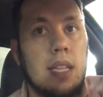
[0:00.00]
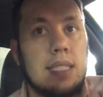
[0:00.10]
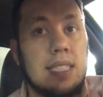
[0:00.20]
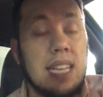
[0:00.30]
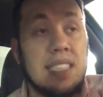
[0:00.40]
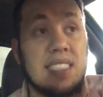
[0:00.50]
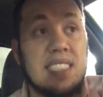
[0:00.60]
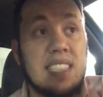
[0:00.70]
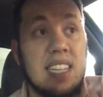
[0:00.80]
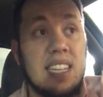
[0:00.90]

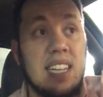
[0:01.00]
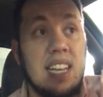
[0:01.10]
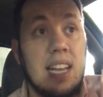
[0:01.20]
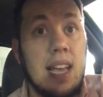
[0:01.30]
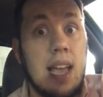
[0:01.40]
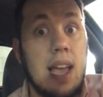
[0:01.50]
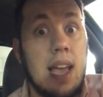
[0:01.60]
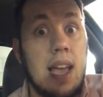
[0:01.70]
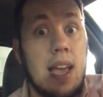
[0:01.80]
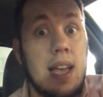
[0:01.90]
since
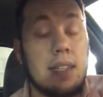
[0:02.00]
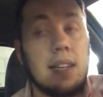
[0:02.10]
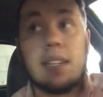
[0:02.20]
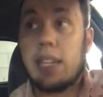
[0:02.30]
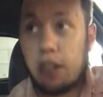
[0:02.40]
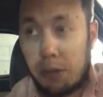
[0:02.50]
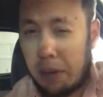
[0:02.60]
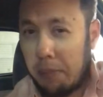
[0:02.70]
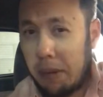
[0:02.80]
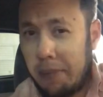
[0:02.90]
Dante
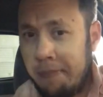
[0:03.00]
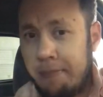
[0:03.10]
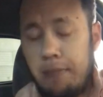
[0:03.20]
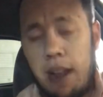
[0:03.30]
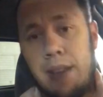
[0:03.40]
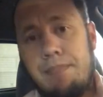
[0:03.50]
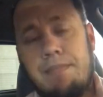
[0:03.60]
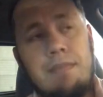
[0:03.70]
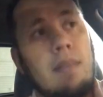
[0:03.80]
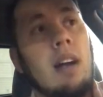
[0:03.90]
Culpepper, right?
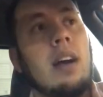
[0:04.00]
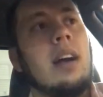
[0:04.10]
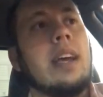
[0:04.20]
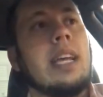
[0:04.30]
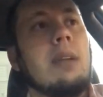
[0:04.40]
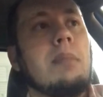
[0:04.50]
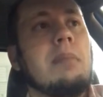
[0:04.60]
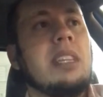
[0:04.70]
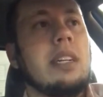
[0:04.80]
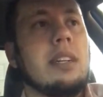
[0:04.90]
I can't
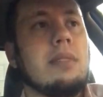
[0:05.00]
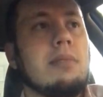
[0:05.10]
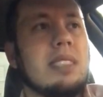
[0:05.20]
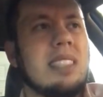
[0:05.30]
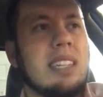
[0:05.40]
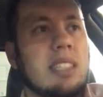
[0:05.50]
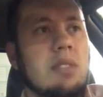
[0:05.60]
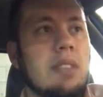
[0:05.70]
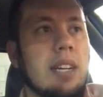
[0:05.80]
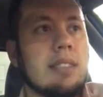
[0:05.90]
remember the year. Was it like
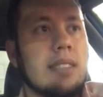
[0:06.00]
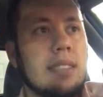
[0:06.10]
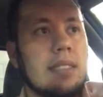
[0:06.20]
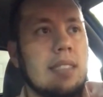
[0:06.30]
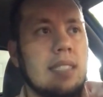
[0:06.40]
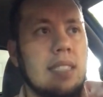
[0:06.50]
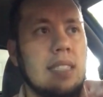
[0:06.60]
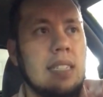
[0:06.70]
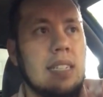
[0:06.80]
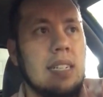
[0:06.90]

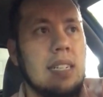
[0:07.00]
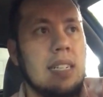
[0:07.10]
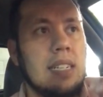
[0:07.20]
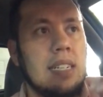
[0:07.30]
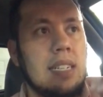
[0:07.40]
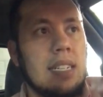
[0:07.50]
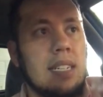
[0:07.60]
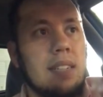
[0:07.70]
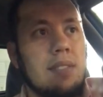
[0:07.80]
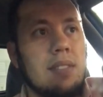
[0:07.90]

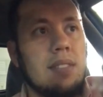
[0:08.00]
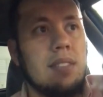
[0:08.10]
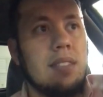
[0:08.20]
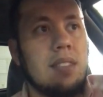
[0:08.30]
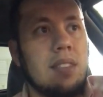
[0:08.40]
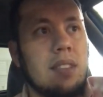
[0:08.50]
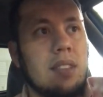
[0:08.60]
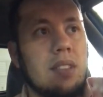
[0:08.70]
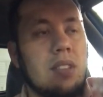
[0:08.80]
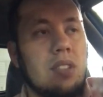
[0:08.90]

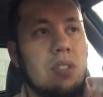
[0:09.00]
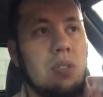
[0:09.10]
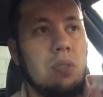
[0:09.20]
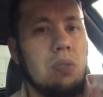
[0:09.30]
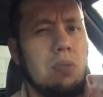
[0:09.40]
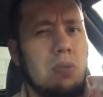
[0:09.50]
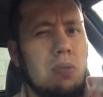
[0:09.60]
2002?